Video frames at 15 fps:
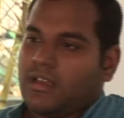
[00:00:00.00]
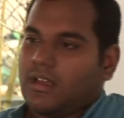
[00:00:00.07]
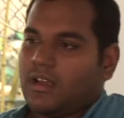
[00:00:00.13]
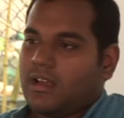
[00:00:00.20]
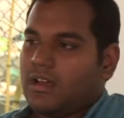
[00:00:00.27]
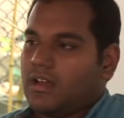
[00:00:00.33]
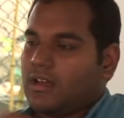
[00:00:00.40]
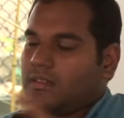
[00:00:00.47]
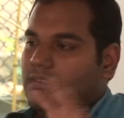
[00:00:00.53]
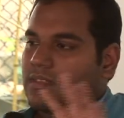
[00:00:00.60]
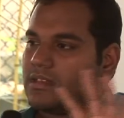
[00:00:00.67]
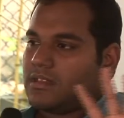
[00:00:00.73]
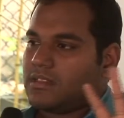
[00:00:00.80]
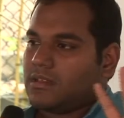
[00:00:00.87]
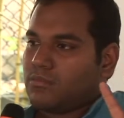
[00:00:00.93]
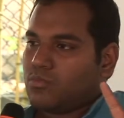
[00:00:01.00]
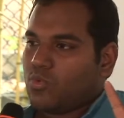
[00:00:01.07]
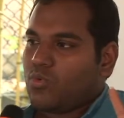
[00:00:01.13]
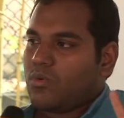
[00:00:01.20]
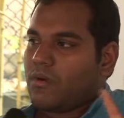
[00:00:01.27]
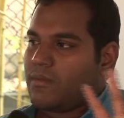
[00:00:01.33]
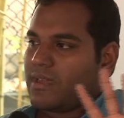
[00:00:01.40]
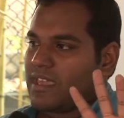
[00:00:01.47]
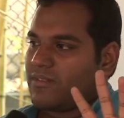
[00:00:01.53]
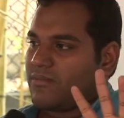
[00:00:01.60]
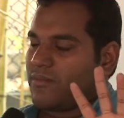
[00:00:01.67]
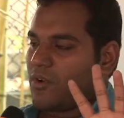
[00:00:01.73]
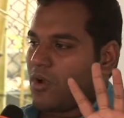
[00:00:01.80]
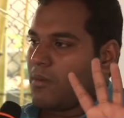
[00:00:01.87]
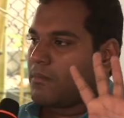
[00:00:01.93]
the move away
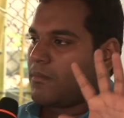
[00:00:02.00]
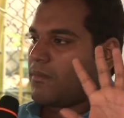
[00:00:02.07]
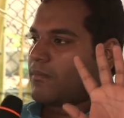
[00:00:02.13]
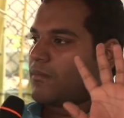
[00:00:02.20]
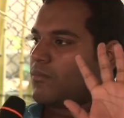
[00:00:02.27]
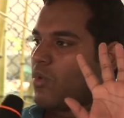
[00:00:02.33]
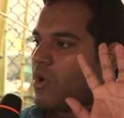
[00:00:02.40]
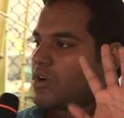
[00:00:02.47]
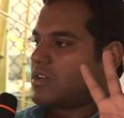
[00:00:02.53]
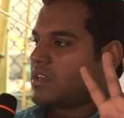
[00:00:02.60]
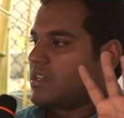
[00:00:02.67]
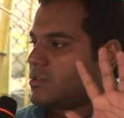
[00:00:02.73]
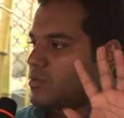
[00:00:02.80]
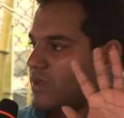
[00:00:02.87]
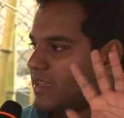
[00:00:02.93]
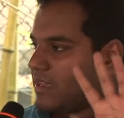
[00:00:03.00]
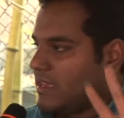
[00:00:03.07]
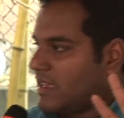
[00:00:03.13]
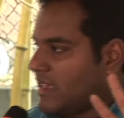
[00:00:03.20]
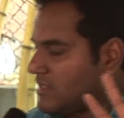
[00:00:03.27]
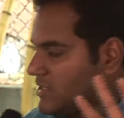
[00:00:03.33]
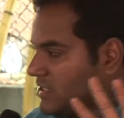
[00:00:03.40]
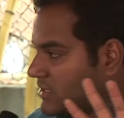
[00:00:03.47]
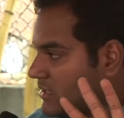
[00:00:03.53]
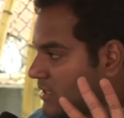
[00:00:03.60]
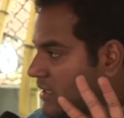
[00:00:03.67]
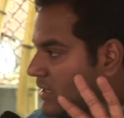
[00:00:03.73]
from wanting to engage